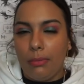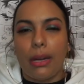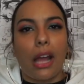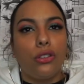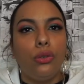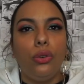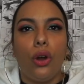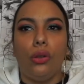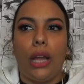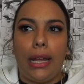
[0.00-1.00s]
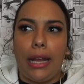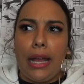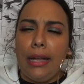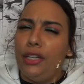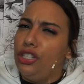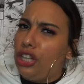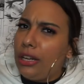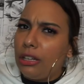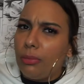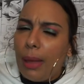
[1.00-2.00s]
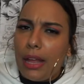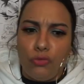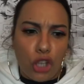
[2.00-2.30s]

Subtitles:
But I do know, like, the gender bent